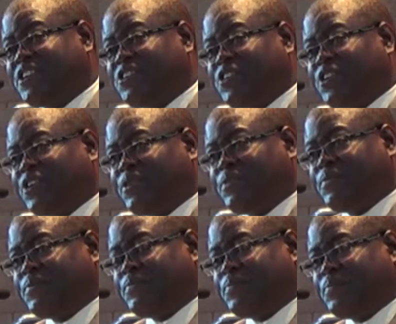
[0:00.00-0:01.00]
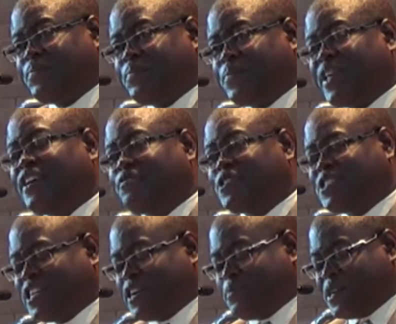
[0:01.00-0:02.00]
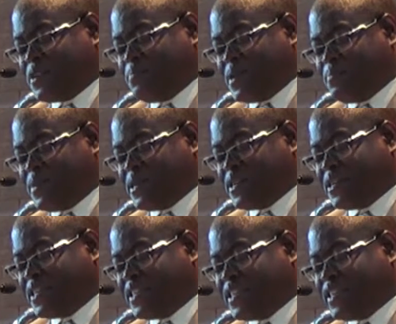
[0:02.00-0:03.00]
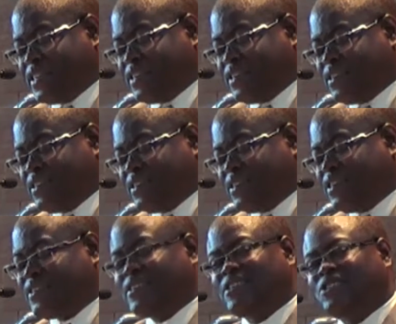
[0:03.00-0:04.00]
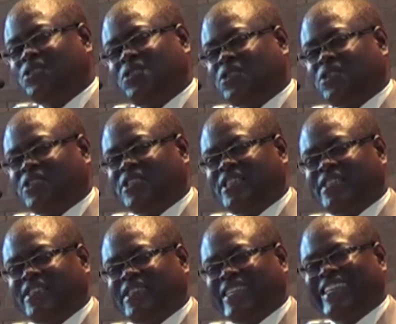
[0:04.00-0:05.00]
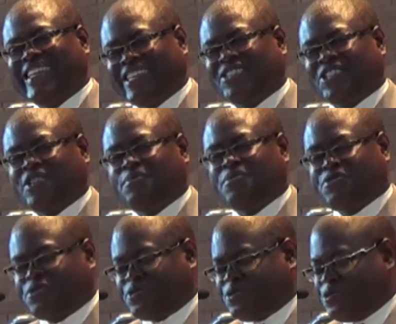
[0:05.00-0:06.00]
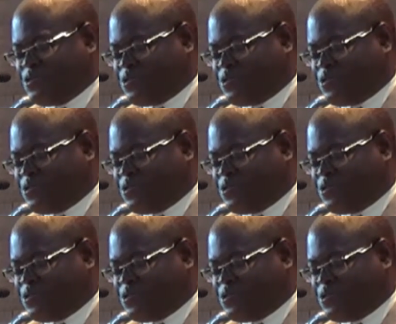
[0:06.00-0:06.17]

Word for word: know, every time I remember, is that God does come through.